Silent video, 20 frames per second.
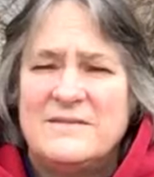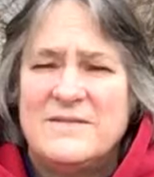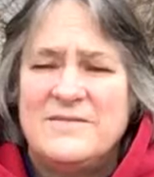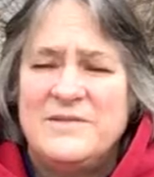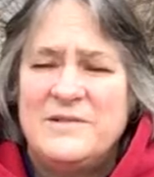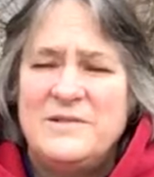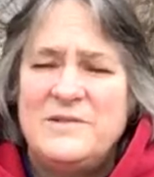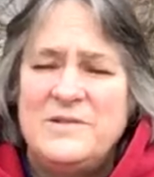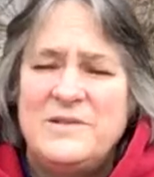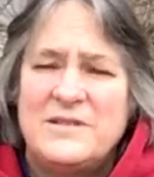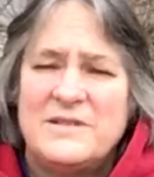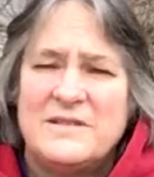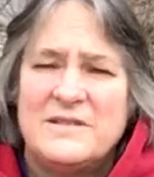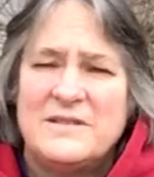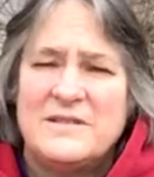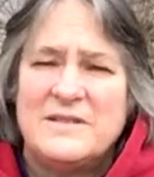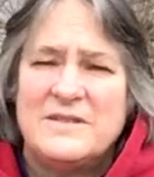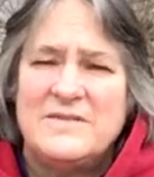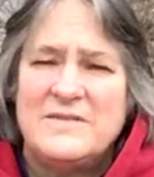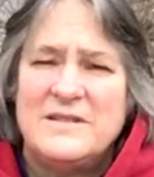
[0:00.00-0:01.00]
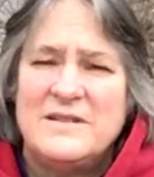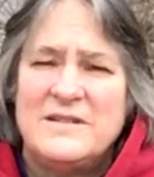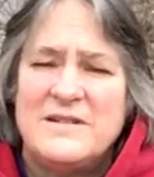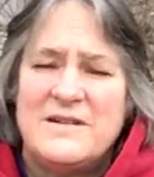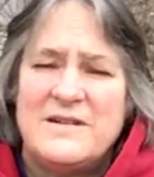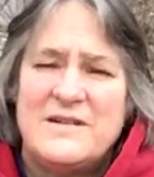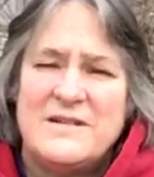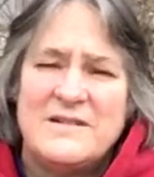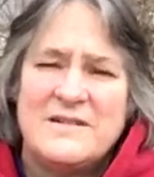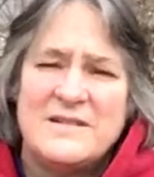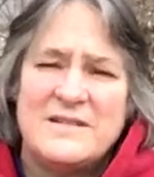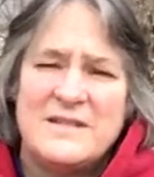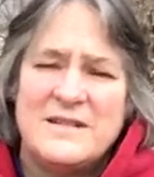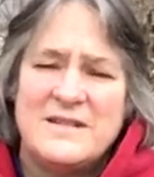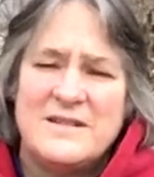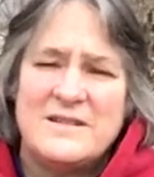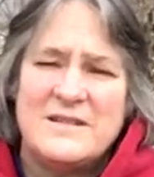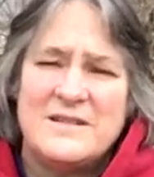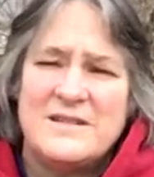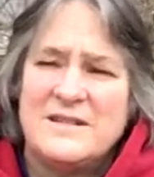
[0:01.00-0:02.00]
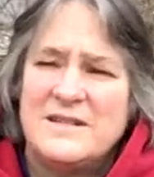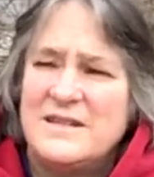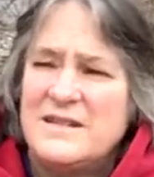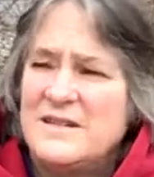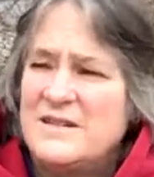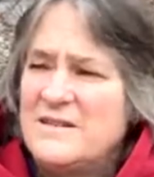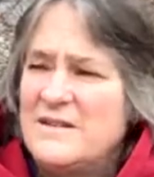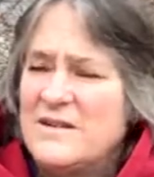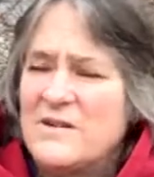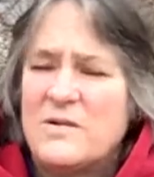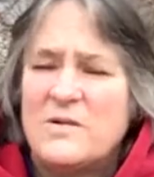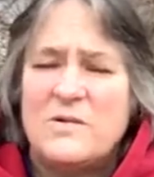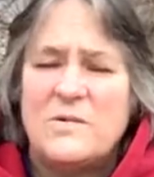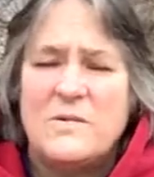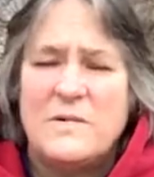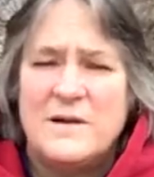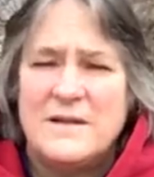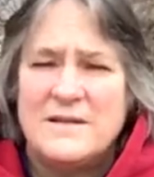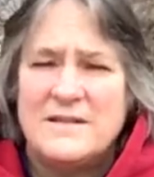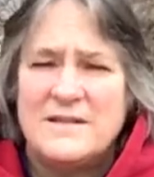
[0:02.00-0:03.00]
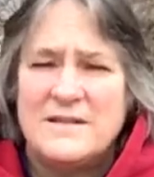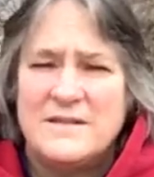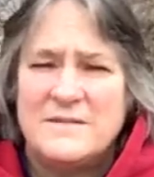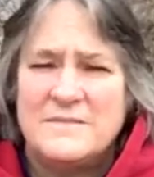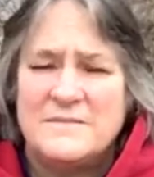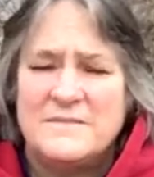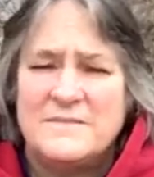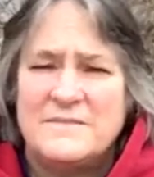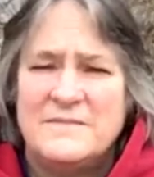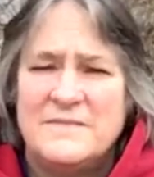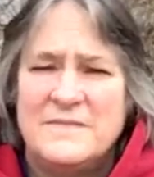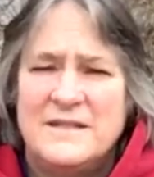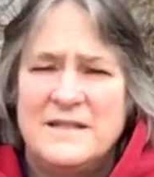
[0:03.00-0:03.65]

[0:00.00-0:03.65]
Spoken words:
evolution, in our ascension, in our quantum